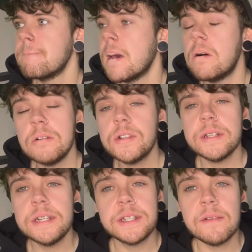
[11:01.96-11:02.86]

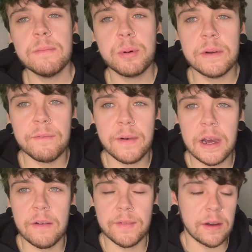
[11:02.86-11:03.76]
honestly, a
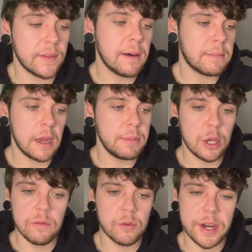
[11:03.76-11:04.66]
7.5. Now, that might be
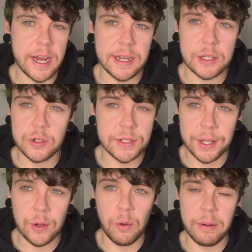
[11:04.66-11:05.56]
overrating it just a
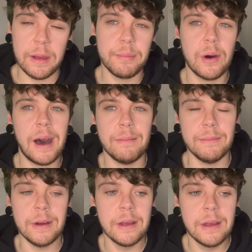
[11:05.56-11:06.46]
little bit, but I'm